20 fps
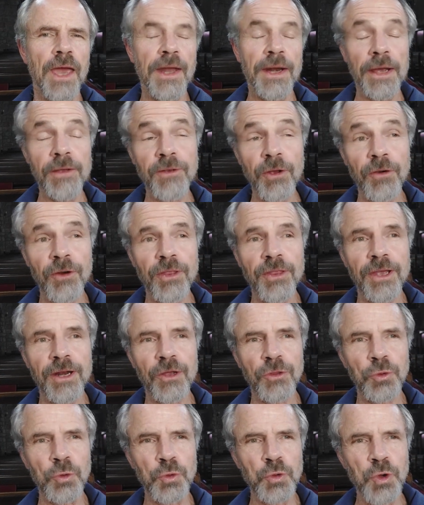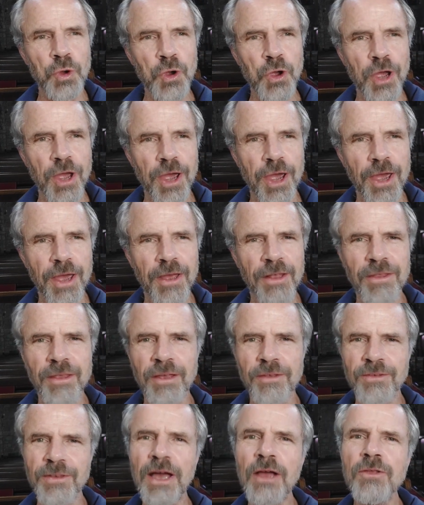And as I read that, I thought,
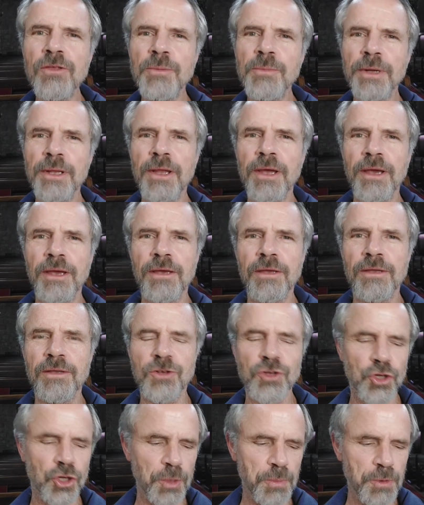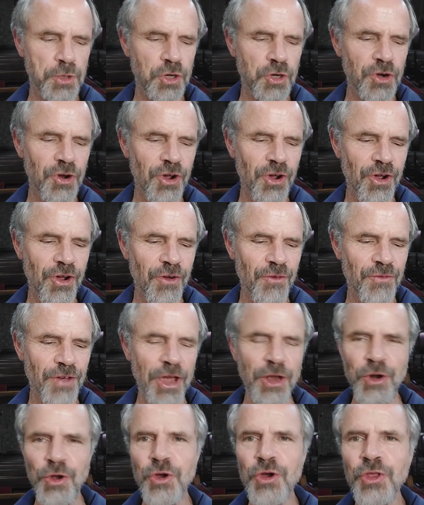it sounds a bit like a description of
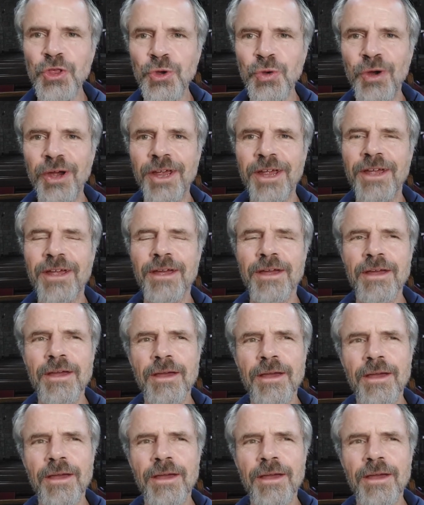an earthquake.